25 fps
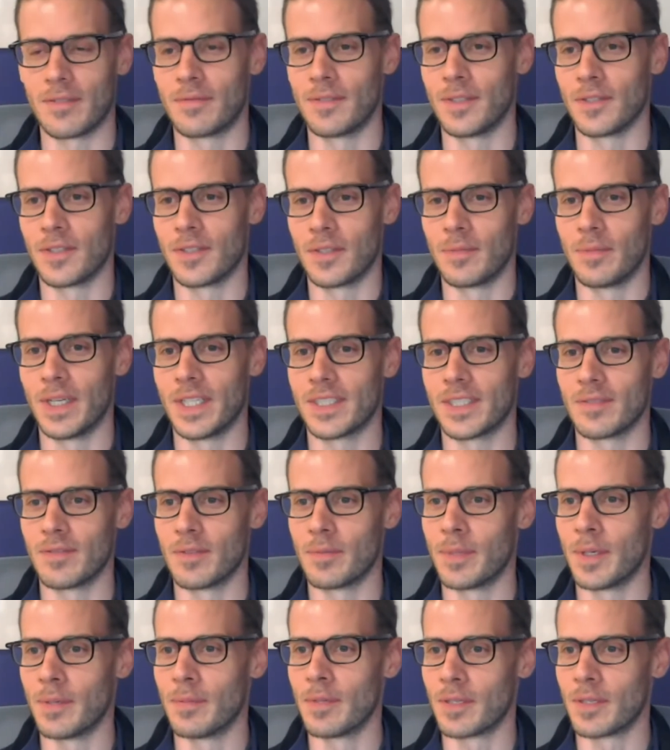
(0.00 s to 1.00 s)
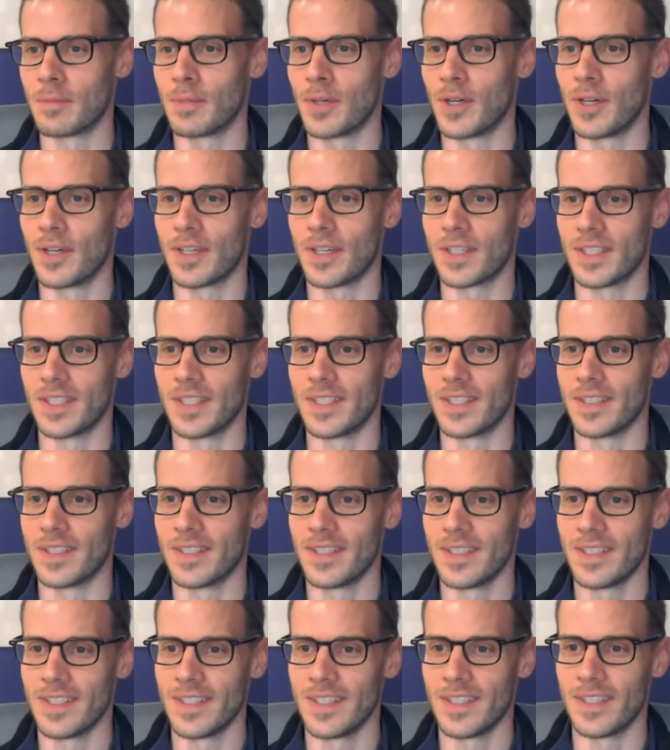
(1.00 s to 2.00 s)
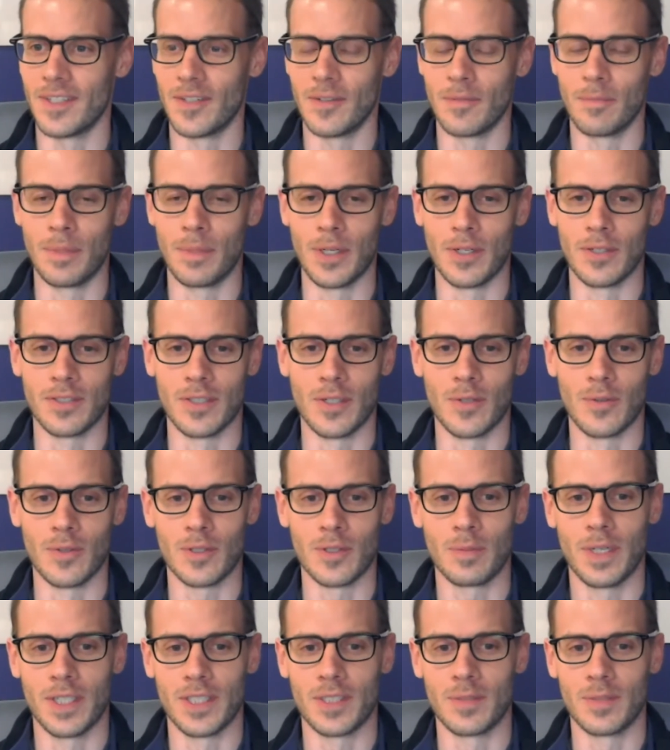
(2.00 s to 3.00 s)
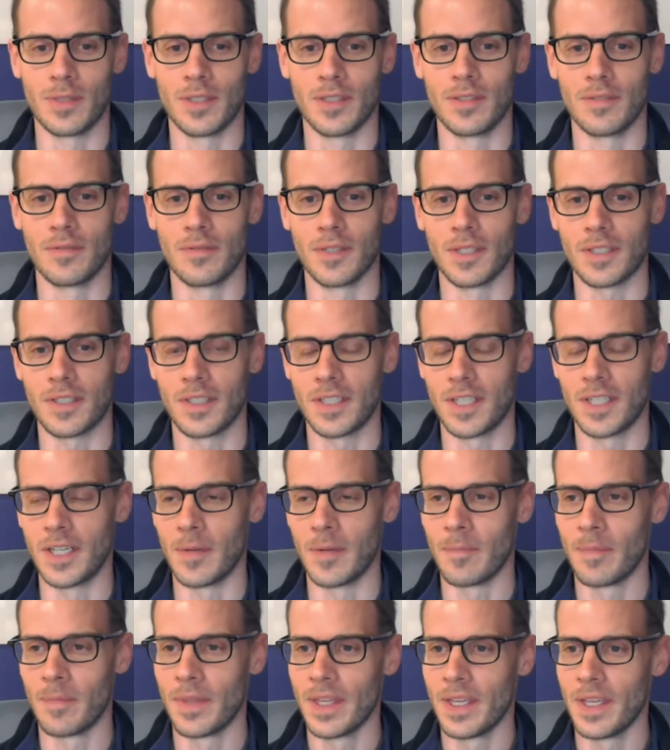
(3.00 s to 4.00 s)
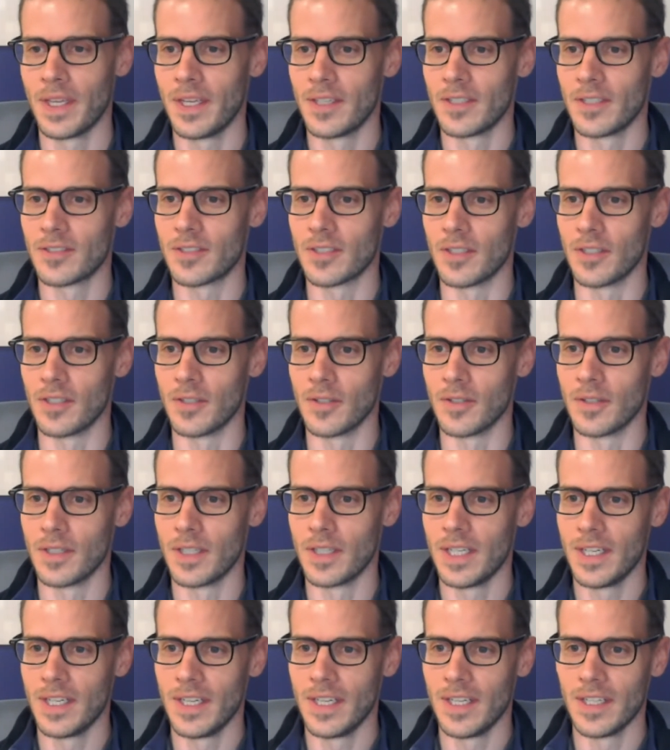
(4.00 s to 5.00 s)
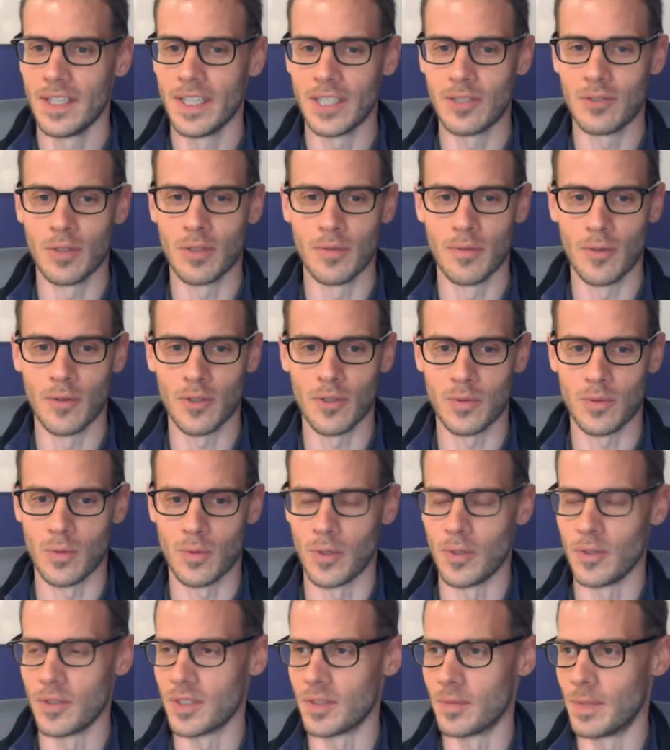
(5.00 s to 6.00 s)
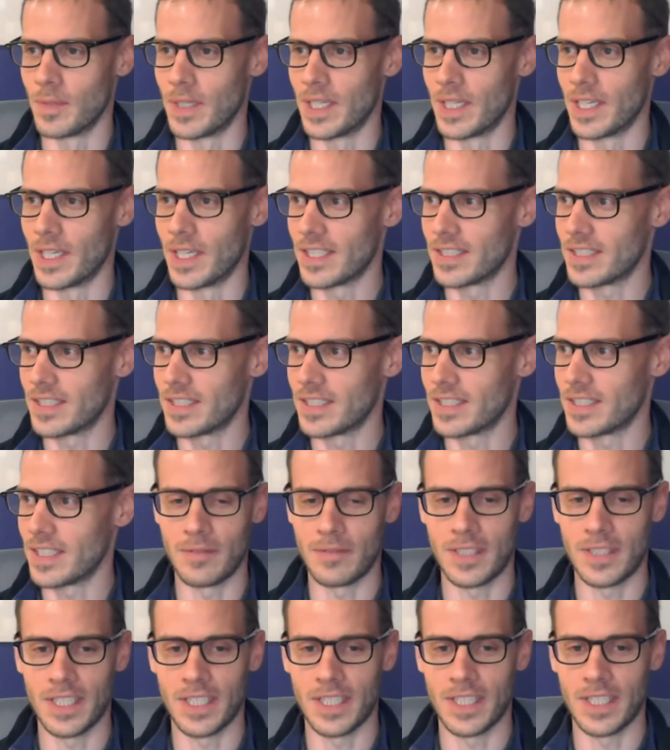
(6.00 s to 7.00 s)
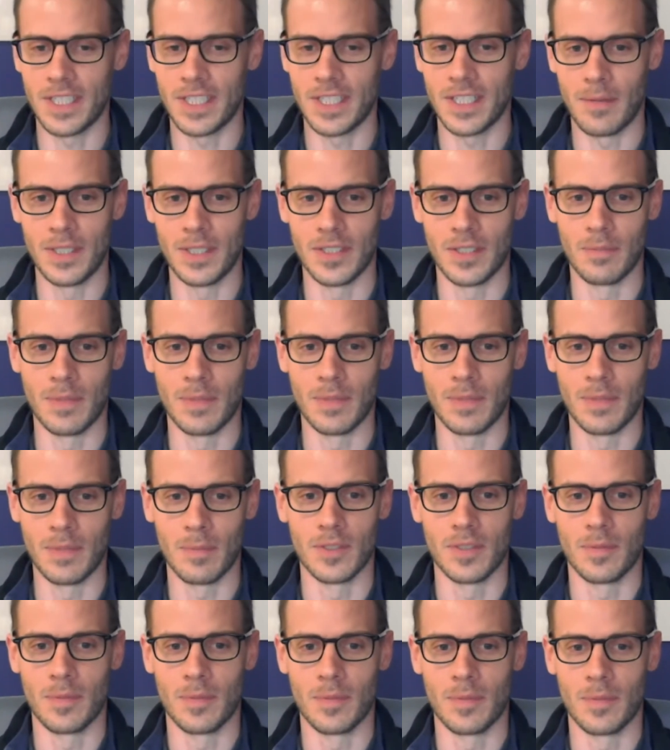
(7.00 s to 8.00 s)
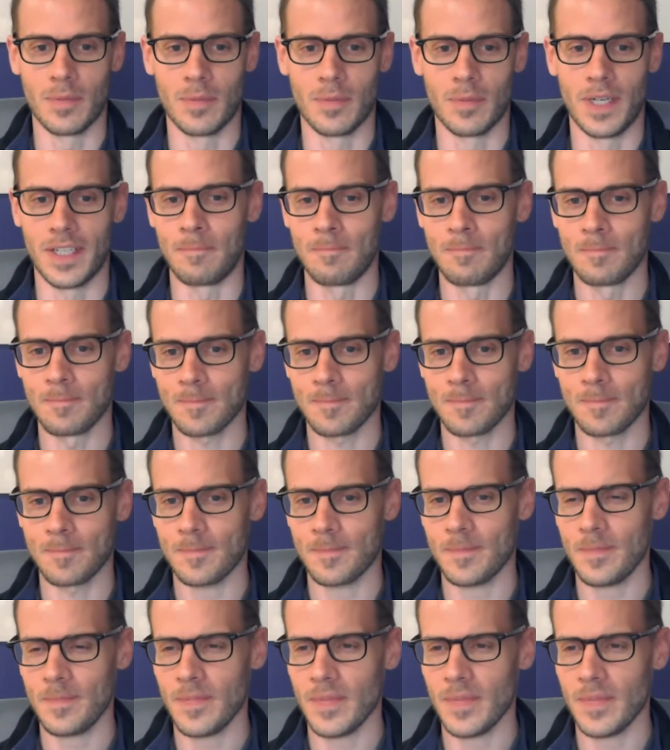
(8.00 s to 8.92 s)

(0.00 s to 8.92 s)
a filthy mess of a public park and bears no responsibility for the cleanup. So let's reverse roles a minute, because I've seen a lot of pigeon members in my time.